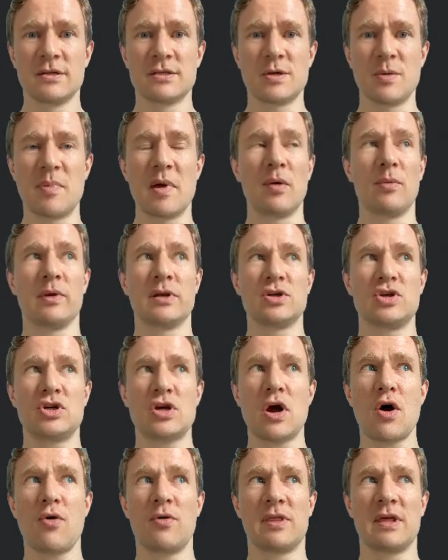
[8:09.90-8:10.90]
to be able to
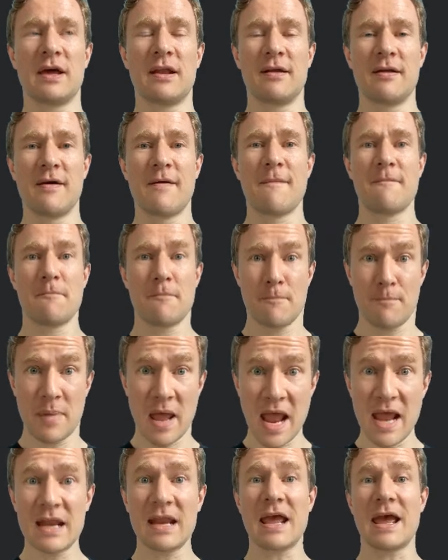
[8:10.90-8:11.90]
show that
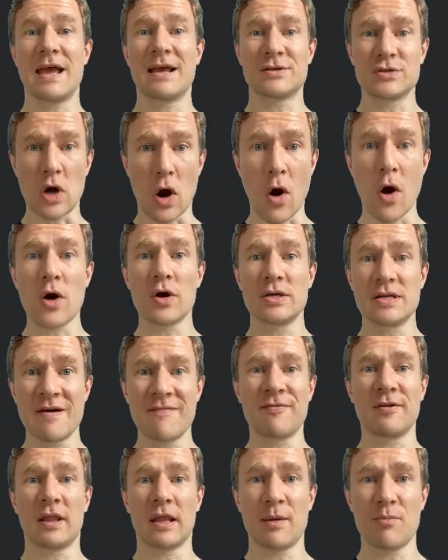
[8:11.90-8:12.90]
pancakes are
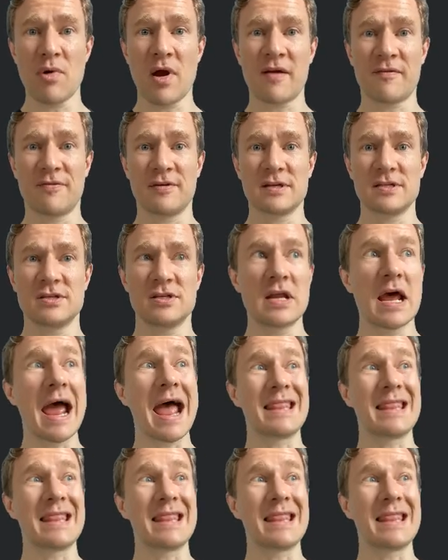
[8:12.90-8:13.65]
definitely breakfast,